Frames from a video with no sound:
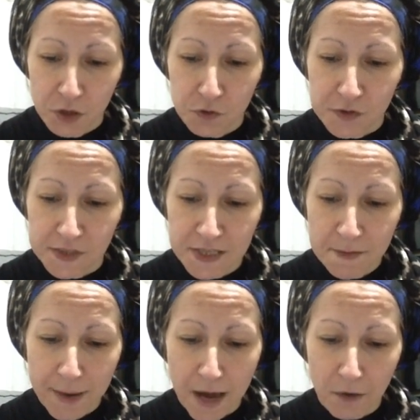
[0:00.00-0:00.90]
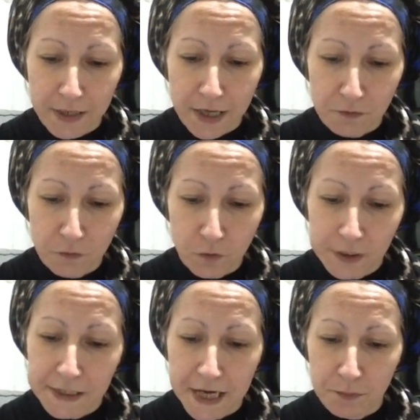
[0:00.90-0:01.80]
You see them bowing and
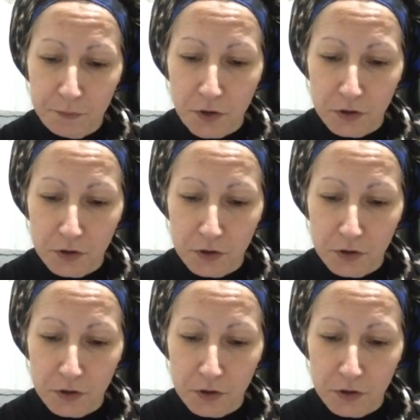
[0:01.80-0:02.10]
falling down,